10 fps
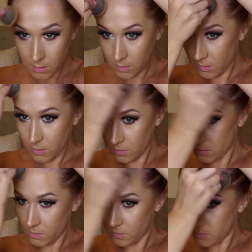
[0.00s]

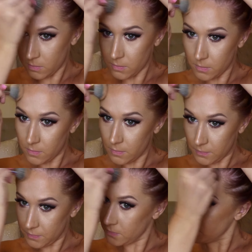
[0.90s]

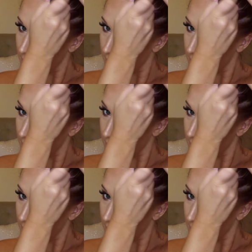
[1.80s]
(no one is talking)